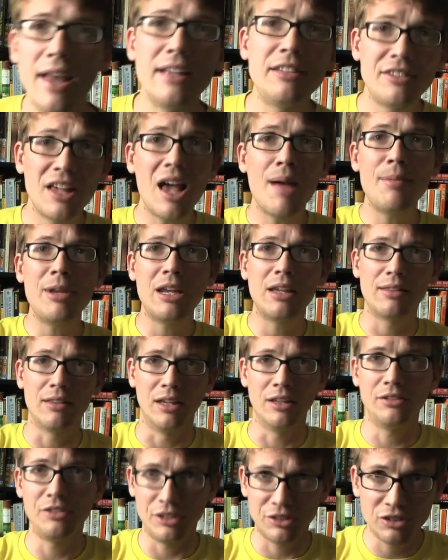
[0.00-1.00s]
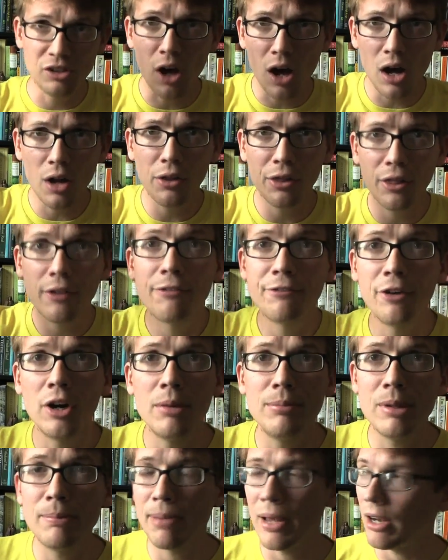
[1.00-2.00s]
Examining this, it's called the
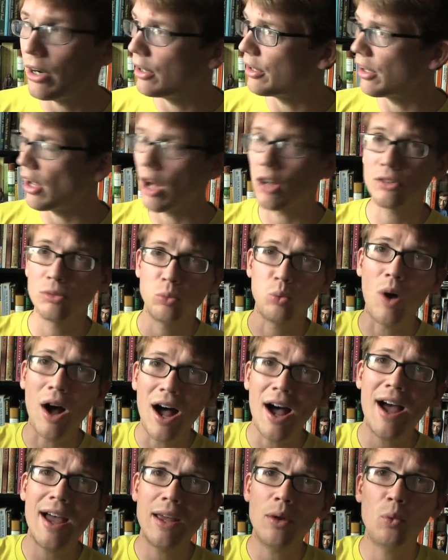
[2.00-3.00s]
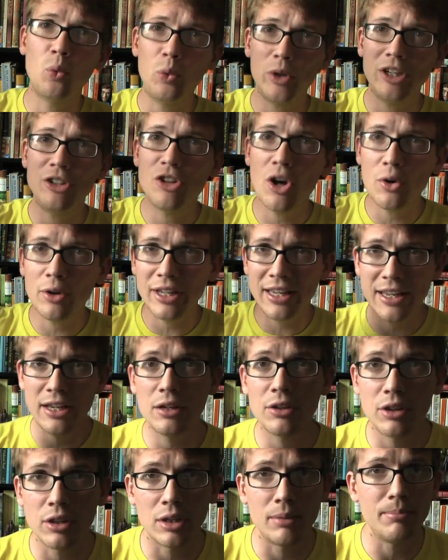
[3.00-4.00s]
Fermi Paradox, why we don't
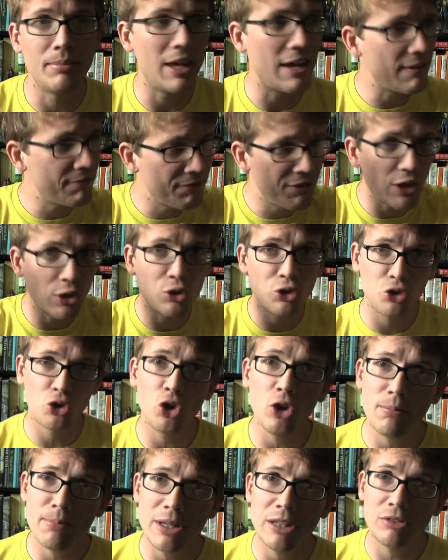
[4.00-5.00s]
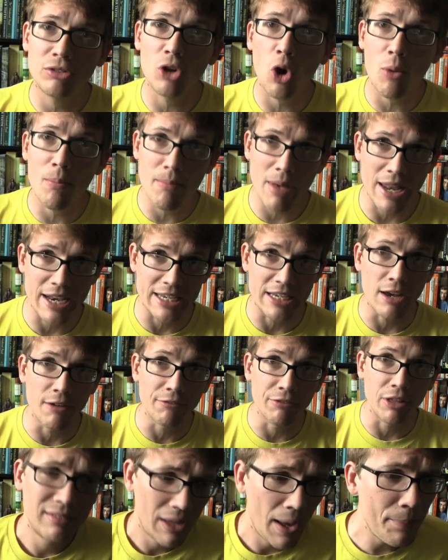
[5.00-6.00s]
hear them if there should be so many
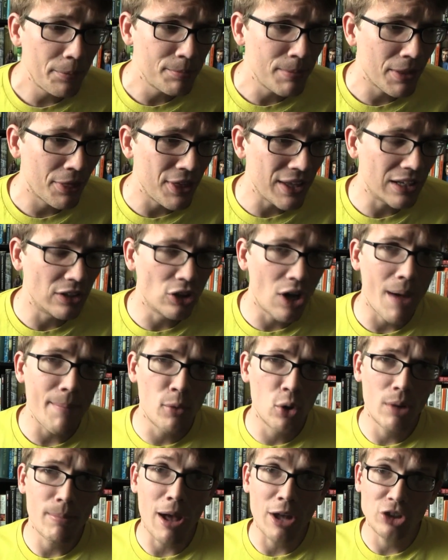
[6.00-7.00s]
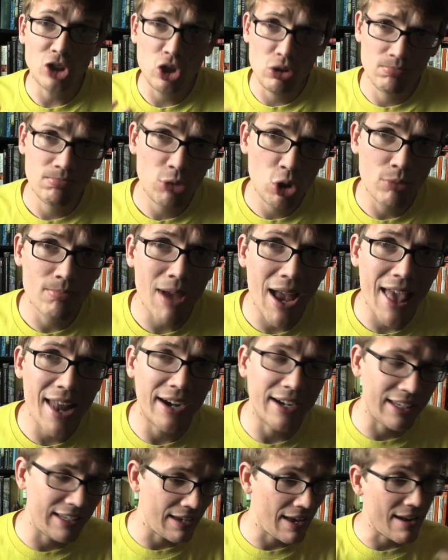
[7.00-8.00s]
of them. Helps me think a lot more about
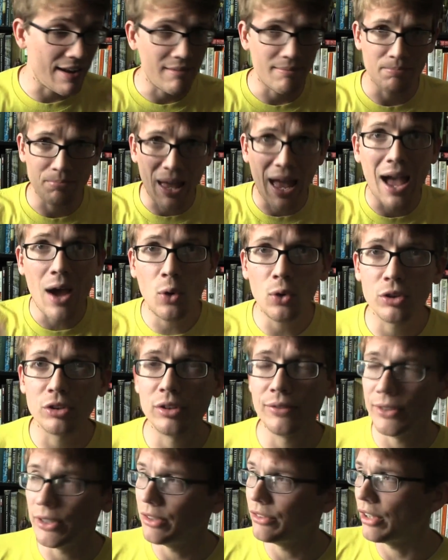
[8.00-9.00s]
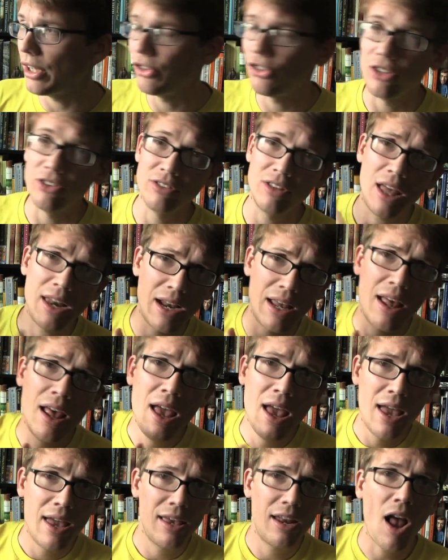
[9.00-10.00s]
humanity and our civilization than
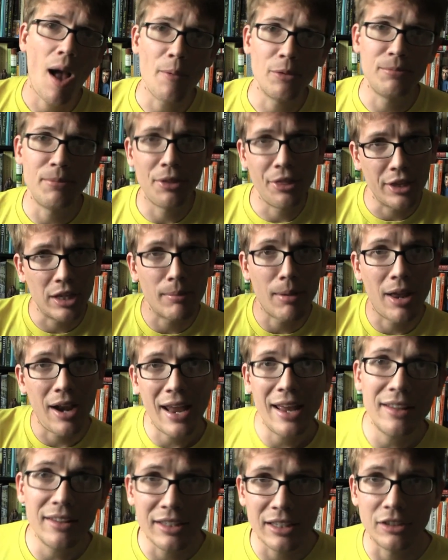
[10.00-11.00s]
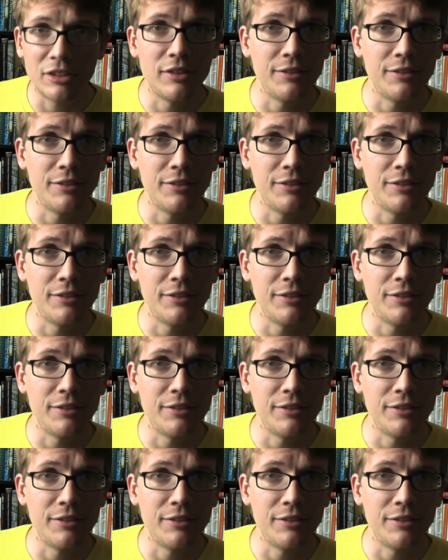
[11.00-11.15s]
it helps me think about alien